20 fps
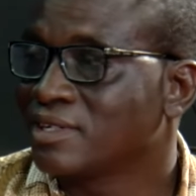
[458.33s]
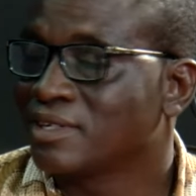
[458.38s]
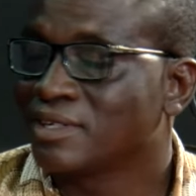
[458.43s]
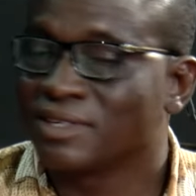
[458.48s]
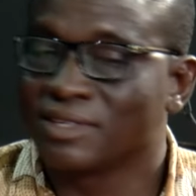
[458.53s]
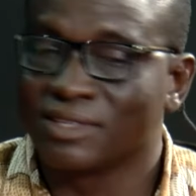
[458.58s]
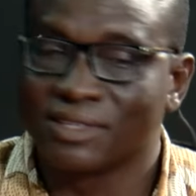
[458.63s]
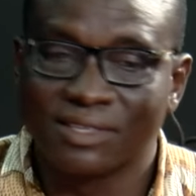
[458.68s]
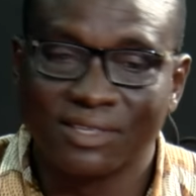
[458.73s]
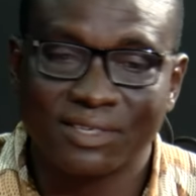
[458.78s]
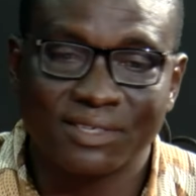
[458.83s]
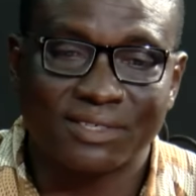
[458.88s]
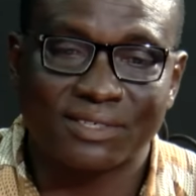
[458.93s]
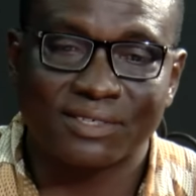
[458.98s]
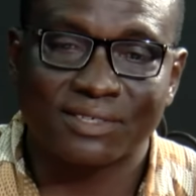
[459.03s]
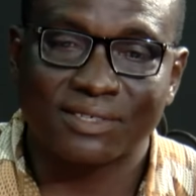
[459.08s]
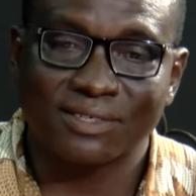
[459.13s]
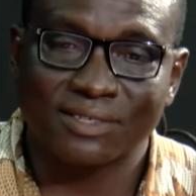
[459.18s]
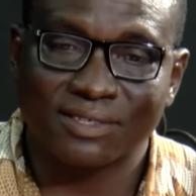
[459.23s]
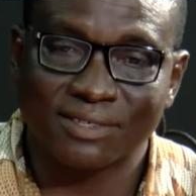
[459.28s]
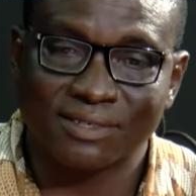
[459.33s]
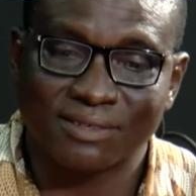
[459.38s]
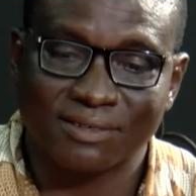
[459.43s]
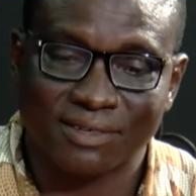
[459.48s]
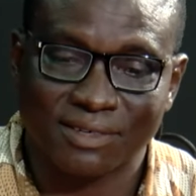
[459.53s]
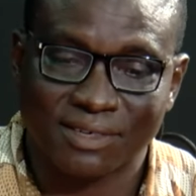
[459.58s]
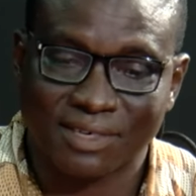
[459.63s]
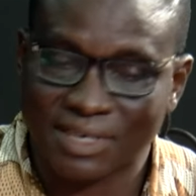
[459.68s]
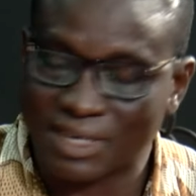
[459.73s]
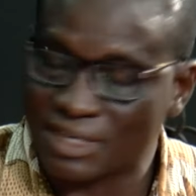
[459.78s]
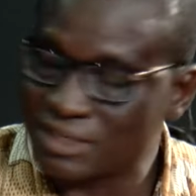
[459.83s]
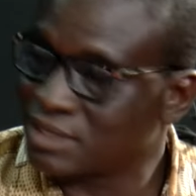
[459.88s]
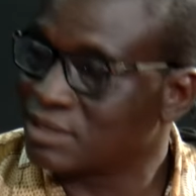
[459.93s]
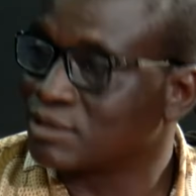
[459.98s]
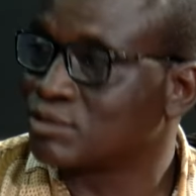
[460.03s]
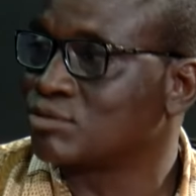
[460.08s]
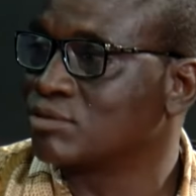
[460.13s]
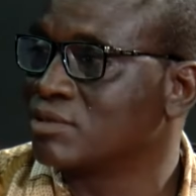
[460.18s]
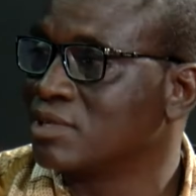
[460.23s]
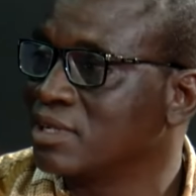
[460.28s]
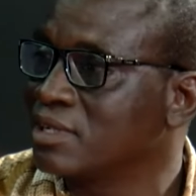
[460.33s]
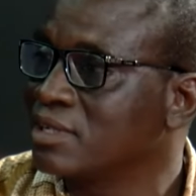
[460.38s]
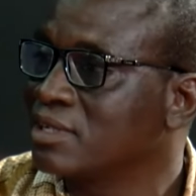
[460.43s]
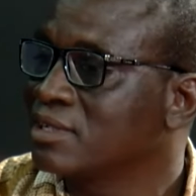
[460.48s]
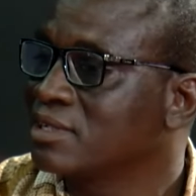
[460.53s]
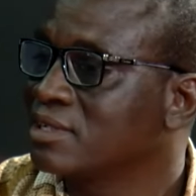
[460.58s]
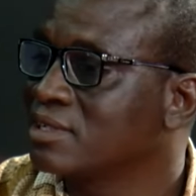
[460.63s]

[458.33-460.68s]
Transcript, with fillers: in this country today